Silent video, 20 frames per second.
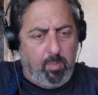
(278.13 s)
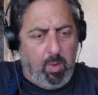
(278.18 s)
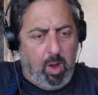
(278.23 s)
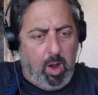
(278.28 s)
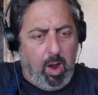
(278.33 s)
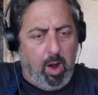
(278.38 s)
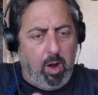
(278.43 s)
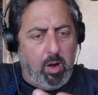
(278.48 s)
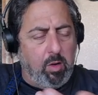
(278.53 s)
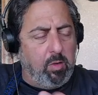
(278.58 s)

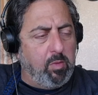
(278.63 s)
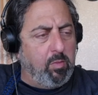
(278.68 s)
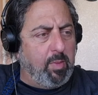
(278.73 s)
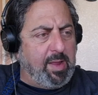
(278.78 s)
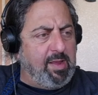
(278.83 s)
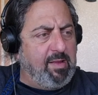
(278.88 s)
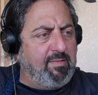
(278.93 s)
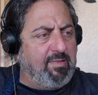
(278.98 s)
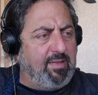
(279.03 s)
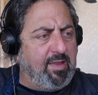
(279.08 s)
our
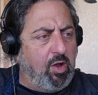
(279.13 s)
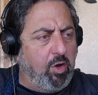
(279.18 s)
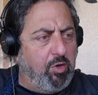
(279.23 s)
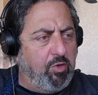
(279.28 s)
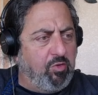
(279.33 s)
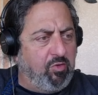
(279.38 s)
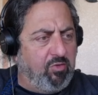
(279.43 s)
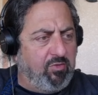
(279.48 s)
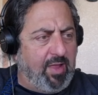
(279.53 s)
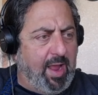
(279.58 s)
easy
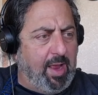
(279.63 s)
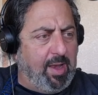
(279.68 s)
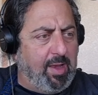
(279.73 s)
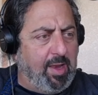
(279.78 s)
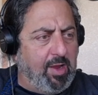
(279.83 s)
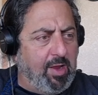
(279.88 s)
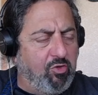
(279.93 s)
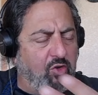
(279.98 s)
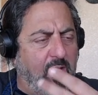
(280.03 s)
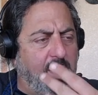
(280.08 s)

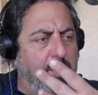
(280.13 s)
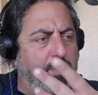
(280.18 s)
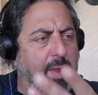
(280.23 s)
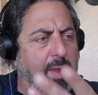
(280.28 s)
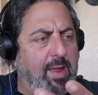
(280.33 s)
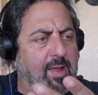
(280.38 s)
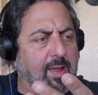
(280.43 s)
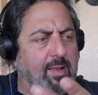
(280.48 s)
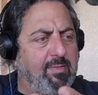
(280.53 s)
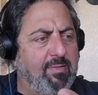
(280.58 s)
understanding, trying to
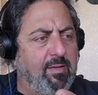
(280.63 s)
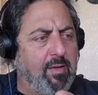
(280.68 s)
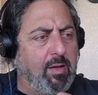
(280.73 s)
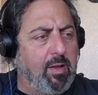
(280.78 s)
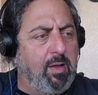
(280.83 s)
make it